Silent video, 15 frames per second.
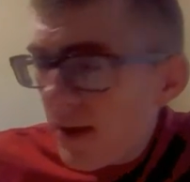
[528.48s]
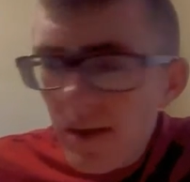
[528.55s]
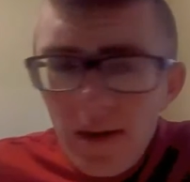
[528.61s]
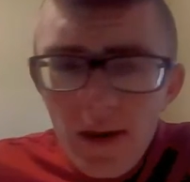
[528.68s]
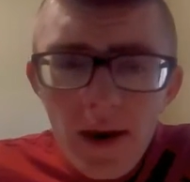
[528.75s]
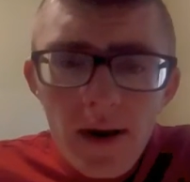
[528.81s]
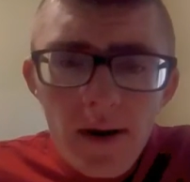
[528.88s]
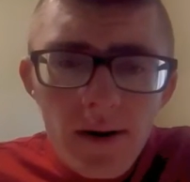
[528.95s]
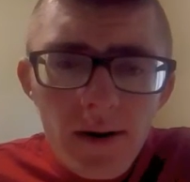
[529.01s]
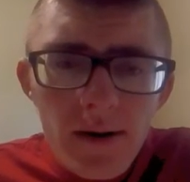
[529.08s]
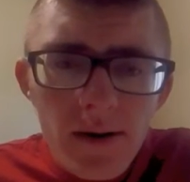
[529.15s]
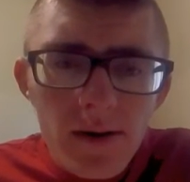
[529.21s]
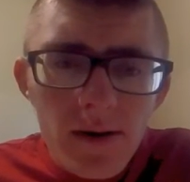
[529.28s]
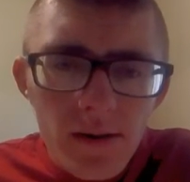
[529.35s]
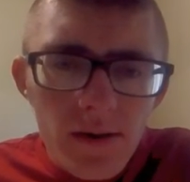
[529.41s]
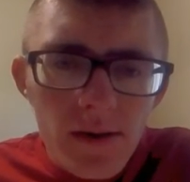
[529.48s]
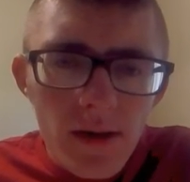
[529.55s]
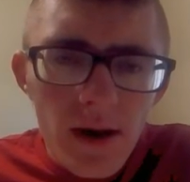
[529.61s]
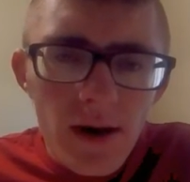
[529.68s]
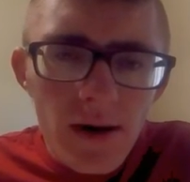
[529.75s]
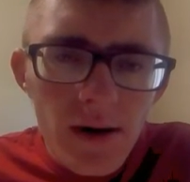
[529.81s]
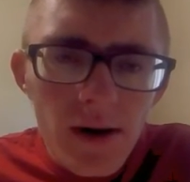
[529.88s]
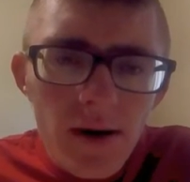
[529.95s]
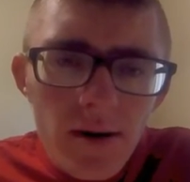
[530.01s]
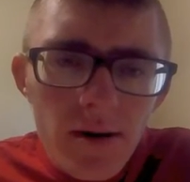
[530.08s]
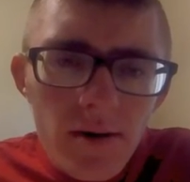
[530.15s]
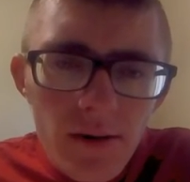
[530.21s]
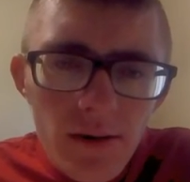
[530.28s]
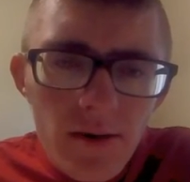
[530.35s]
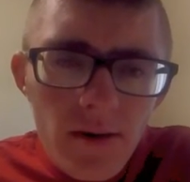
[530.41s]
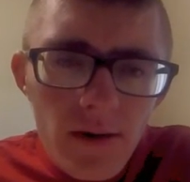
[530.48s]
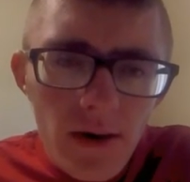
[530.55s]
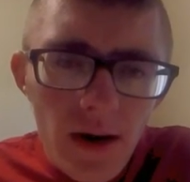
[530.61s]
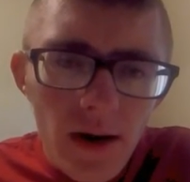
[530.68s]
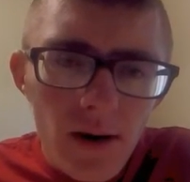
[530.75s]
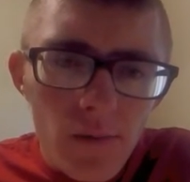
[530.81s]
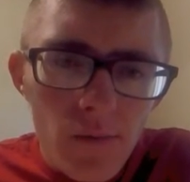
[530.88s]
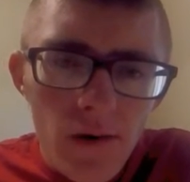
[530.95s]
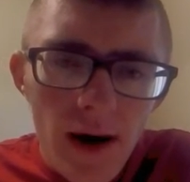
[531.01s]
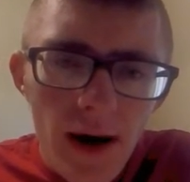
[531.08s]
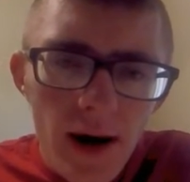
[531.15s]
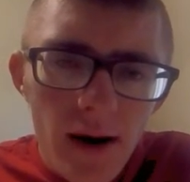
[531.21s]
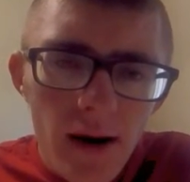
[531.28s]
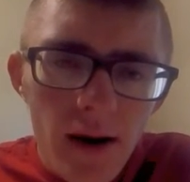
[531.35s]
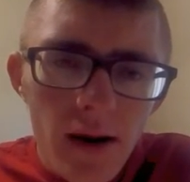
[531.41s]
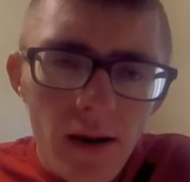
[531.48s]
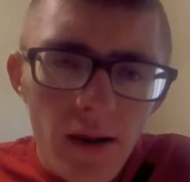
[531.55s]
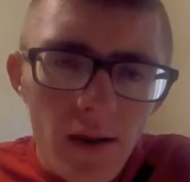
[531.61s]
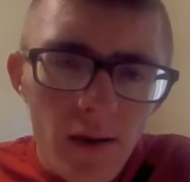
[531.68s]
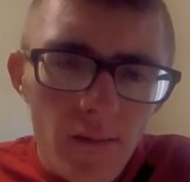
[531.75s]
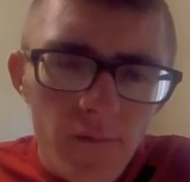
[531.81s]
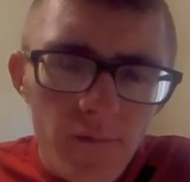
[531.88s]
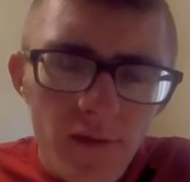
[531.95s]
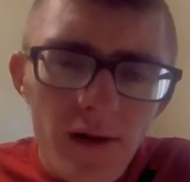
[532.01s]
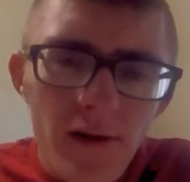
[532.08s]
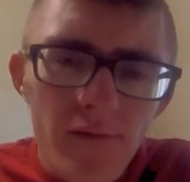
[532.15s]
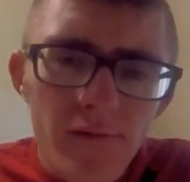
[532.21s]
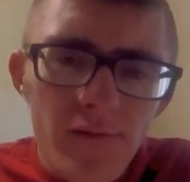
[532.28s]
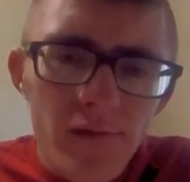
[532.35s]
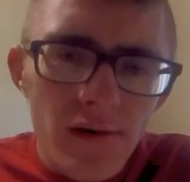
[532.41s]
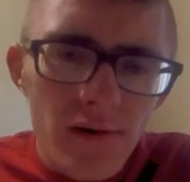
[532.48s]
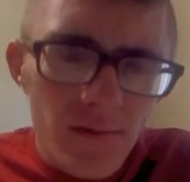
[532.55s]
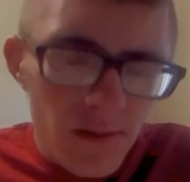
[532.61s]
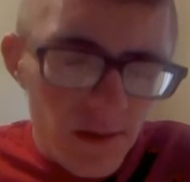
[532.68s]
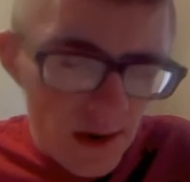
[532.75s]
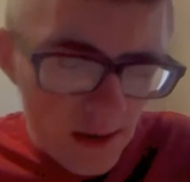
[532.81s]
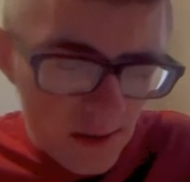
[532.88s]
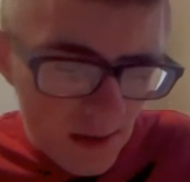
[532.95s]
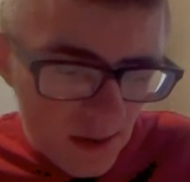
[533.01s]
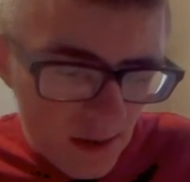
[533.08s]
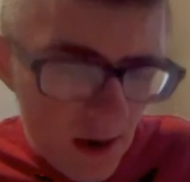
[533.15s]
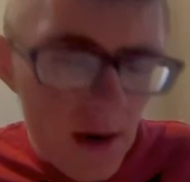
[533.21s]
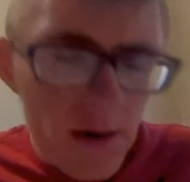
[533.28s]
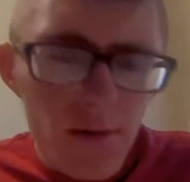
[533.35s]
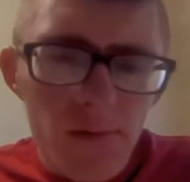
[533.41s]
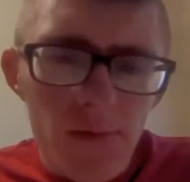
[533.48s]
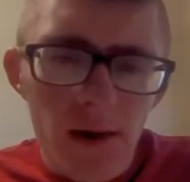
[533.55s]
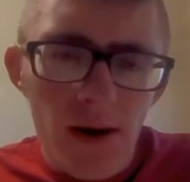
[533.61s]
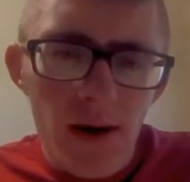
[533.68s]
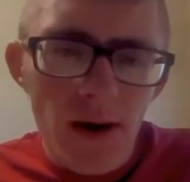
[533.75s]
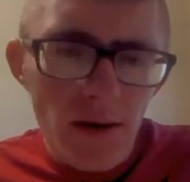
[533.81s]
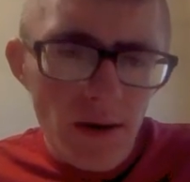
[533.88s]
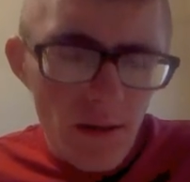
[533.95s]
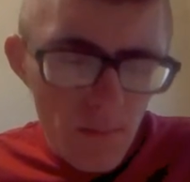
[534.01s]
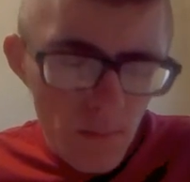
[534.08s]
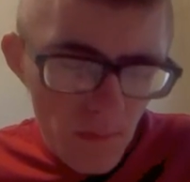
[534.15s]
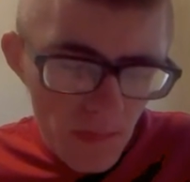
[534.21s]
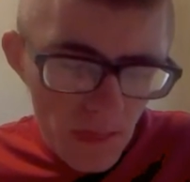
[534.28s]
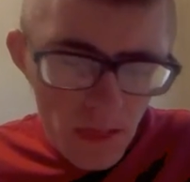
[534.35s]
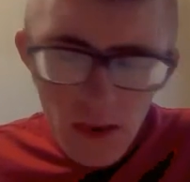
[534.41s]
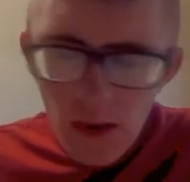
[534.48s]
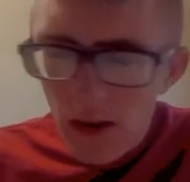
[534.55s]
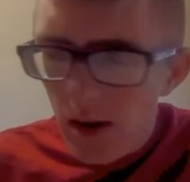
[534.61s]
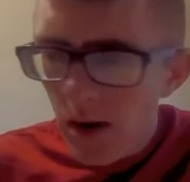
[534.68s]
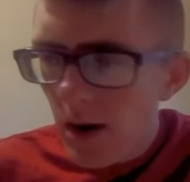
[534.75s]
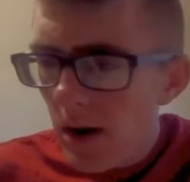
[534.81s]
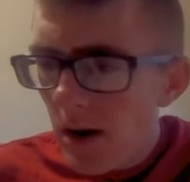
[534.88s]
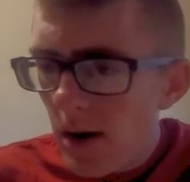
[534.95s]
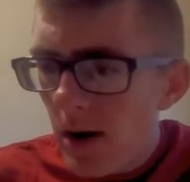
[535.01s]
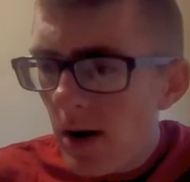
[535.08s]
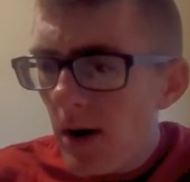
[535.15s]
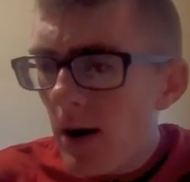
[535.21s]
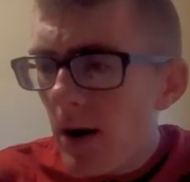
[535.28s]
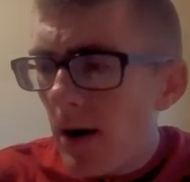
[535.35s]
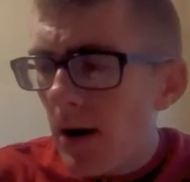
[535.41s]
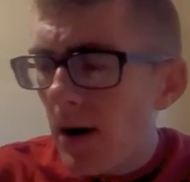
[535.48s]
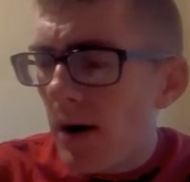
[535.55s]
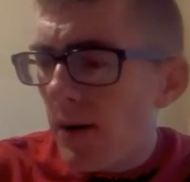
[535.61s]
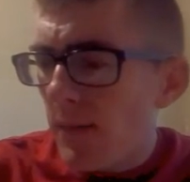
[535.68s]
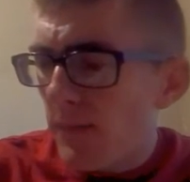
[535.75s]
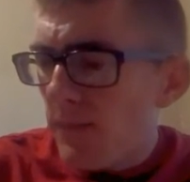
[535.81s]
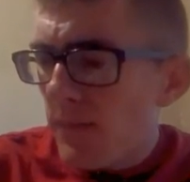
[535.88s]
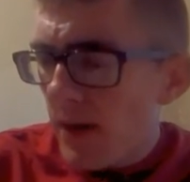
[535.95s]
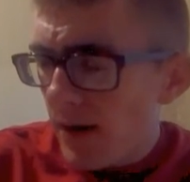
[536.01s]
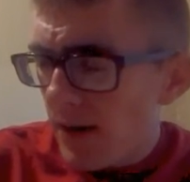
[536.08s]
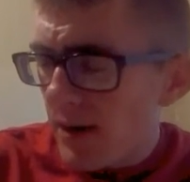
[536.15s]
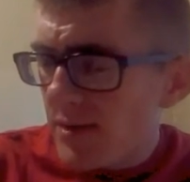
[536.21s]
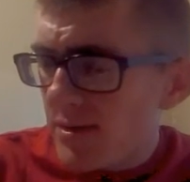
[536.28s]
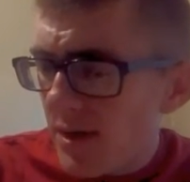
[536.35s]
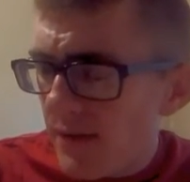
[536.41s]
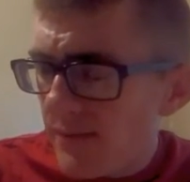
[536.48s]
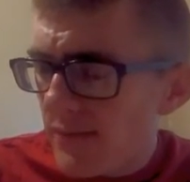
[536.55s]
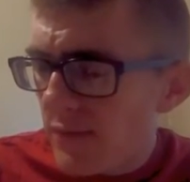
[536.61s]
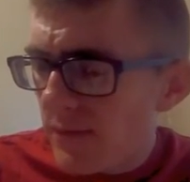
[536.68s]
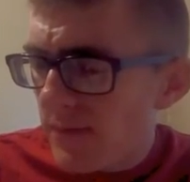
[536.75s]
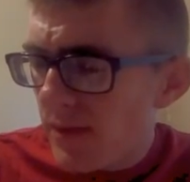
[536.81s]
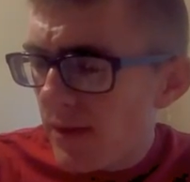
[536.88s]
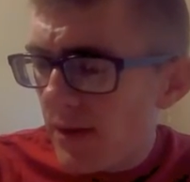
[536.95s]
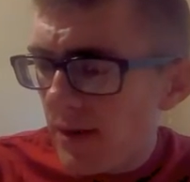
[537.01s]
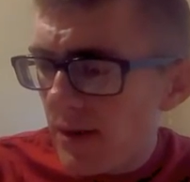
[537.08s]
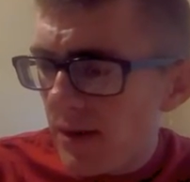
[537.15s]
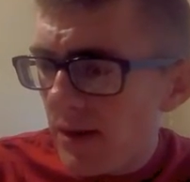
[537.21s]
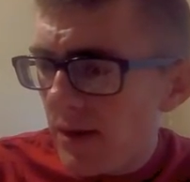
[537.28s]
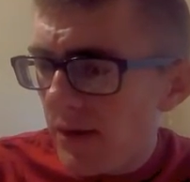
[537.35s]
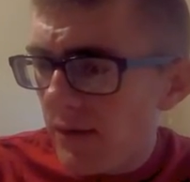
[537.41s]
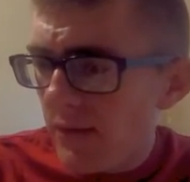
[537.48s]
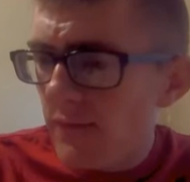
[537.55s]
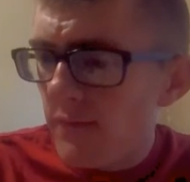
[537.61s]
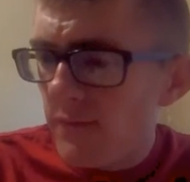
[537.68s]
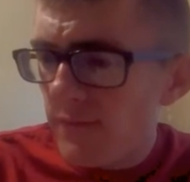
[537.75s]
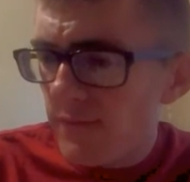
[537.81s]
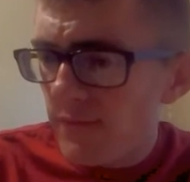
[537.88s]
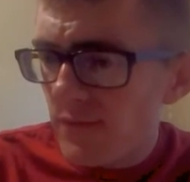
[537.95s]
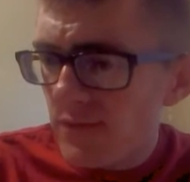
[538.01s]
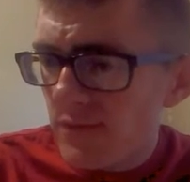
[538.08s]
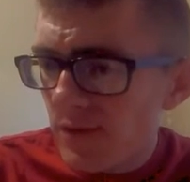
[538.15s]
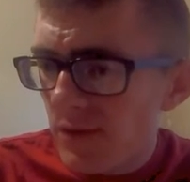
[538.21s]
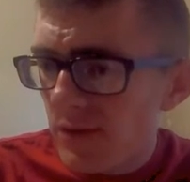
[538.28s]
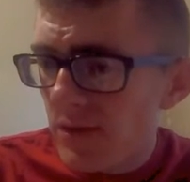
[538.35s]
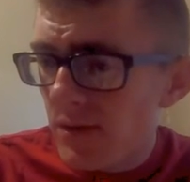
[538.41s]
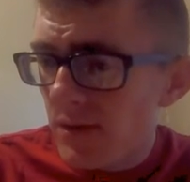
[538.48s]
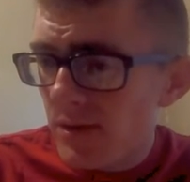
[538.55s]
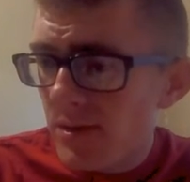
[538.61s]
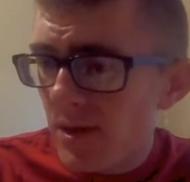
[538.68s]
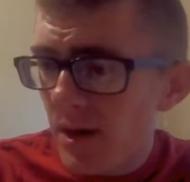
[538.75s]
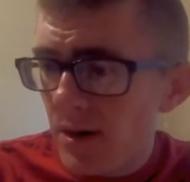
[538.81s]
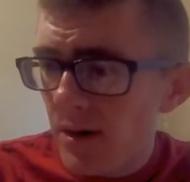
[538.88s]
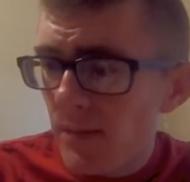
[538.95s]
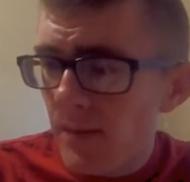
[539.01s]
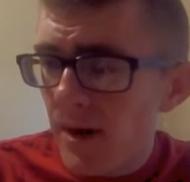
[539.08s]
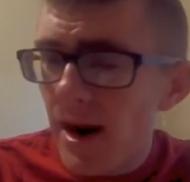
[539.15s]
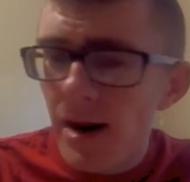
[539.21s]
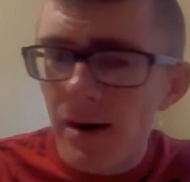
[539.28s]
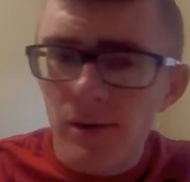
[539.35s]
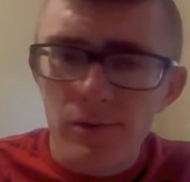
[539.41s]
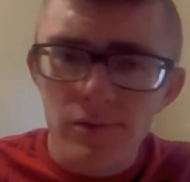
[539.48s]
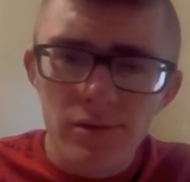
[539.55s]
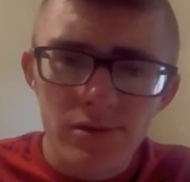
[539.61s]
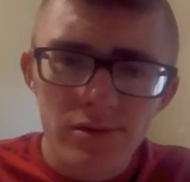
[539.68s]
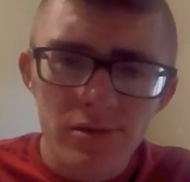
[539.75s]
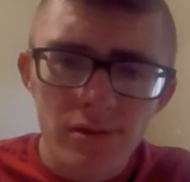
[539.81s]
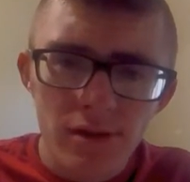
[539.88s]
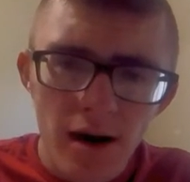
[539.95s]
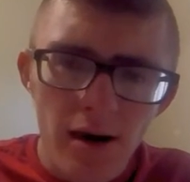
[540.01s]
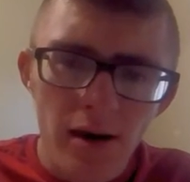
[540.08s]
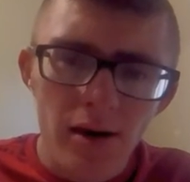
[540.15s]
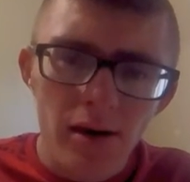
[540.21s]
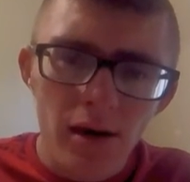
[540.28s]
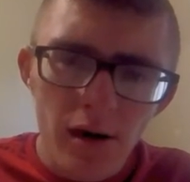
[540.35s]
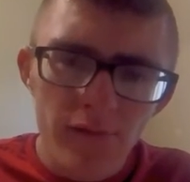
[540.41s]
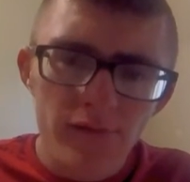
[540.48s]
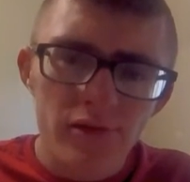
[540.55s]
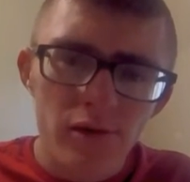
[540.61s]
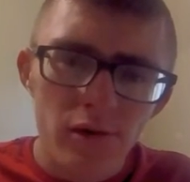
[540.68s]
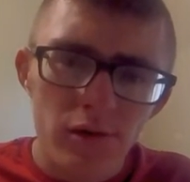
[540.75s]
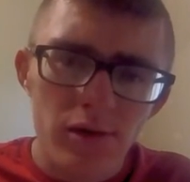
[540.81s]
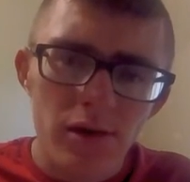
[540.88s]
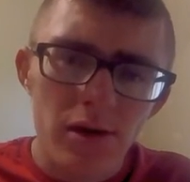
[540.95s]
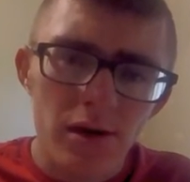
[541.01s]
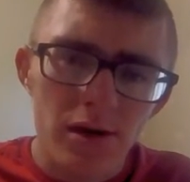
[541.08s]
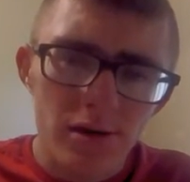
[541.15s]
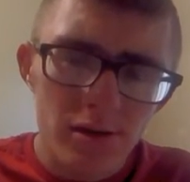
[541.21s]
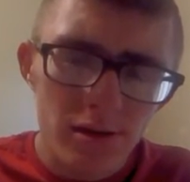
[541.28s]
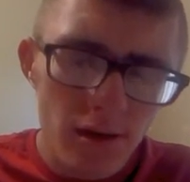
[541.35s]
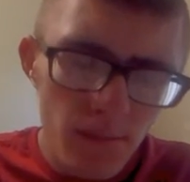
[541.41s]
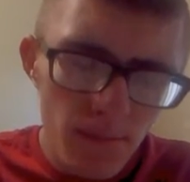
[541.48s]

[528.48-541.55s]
they did get it right, the flavor and everything. They got it right. It does have a little bit of saltiness and tobacco, just not enough saltiness.